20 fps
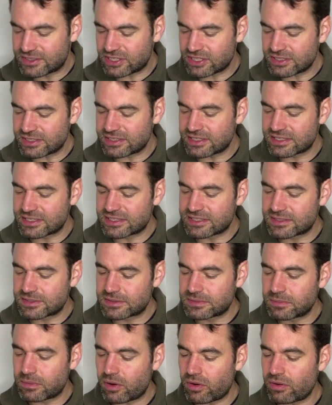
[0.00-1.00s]
just a
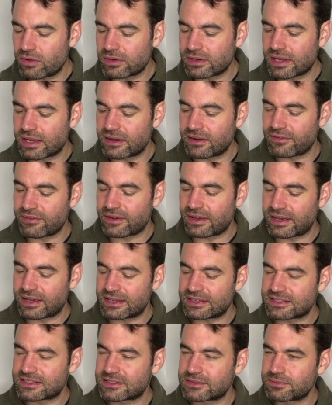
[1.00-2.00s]
small kind of
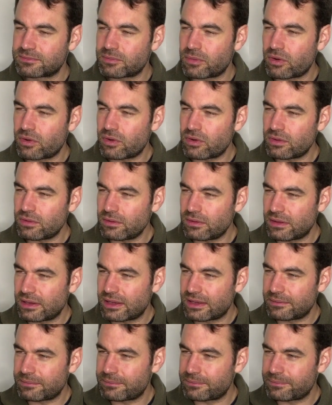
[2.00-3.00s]
a small
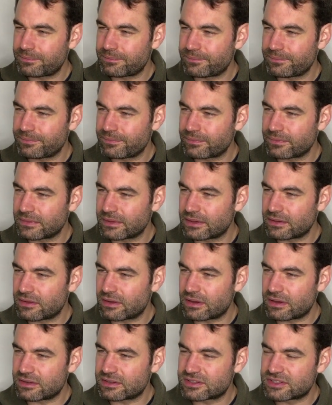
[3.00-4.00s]

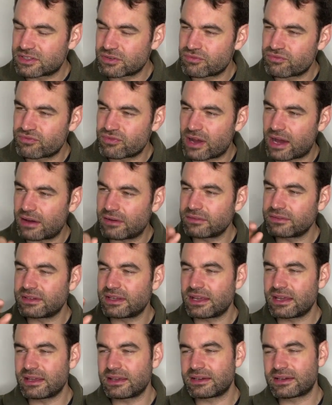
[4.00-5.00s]

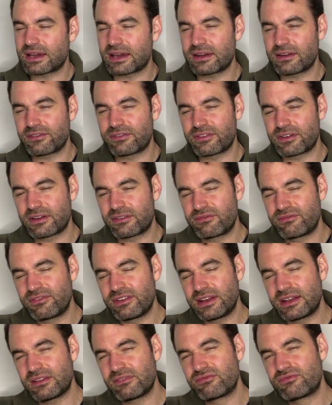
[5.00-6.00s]
surrounding kind of a
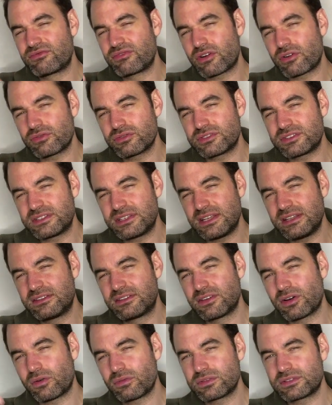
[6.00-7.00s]
little roasty,
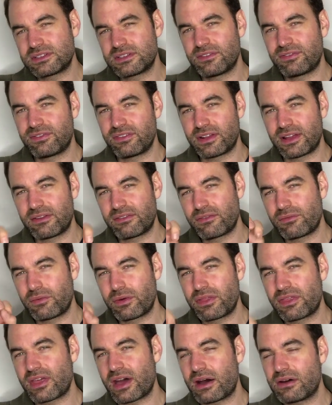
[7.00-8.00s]
toasty flavor
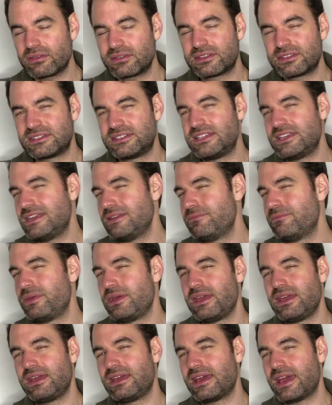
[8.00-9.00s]
without the tea
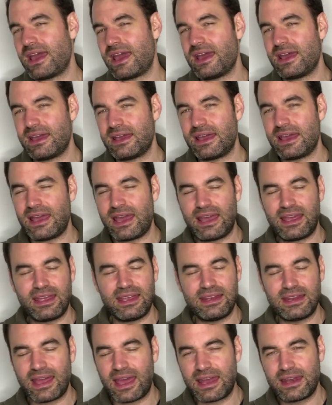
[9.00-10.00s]
being
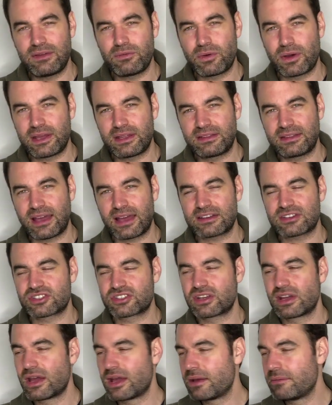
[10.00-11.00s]
in any way
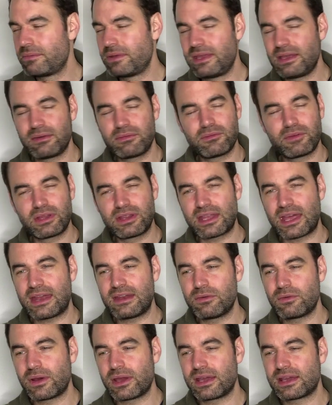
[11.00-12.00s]
touched, being in
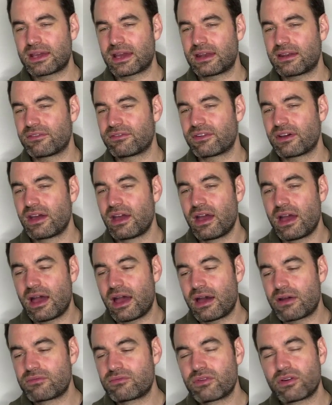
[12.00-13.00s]
any way kind of
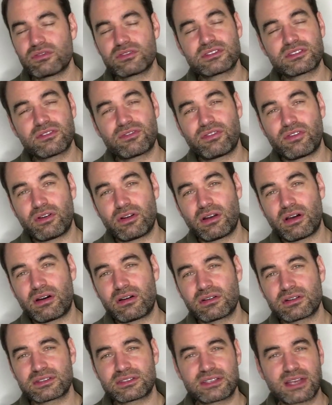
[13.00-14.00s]
a roasted for a
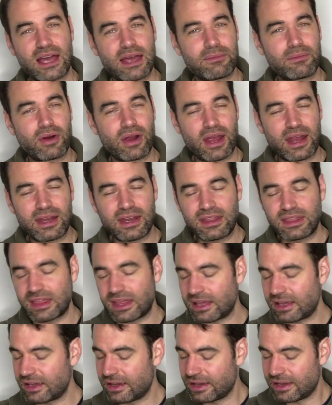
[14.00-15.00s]
longer time or
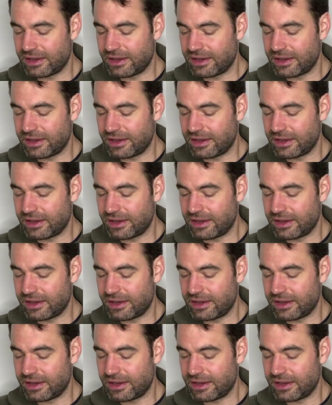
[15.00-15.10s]
anything.